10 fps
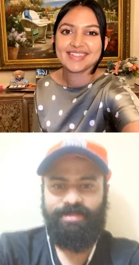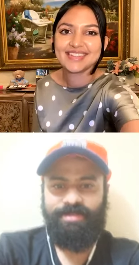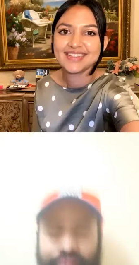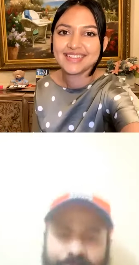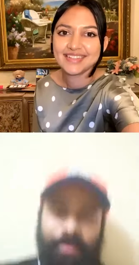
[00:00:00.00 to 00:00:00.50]

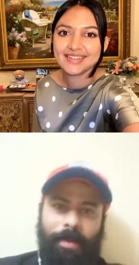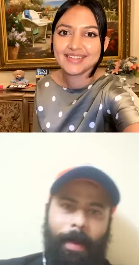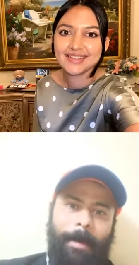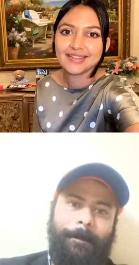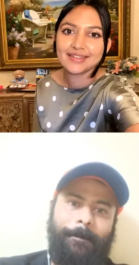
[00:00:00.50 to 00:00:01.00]

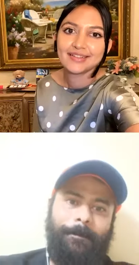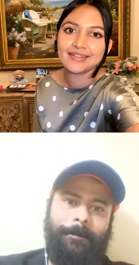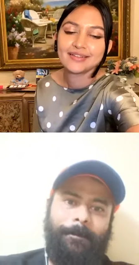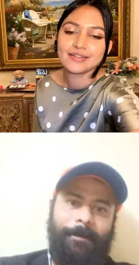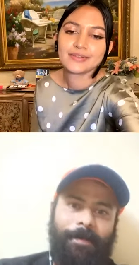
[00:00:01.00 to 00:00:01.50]

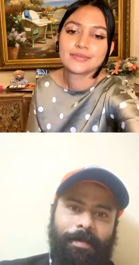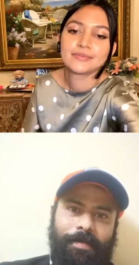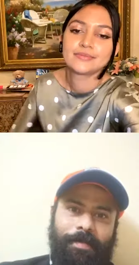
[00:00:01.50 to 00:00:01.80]
(silence)